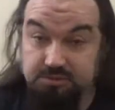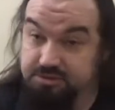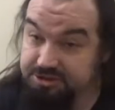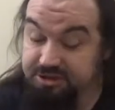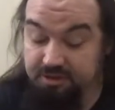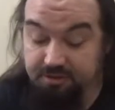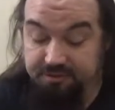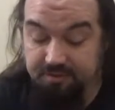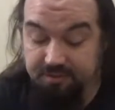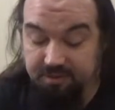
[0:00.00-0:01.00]
she
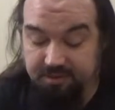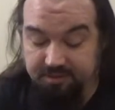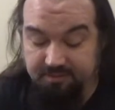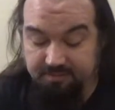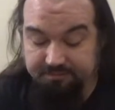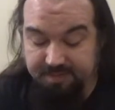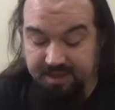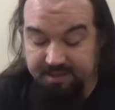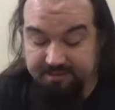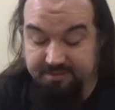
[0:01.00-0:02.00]
hurts him at least,
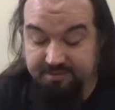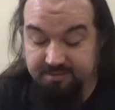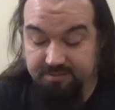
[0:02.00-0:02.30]
but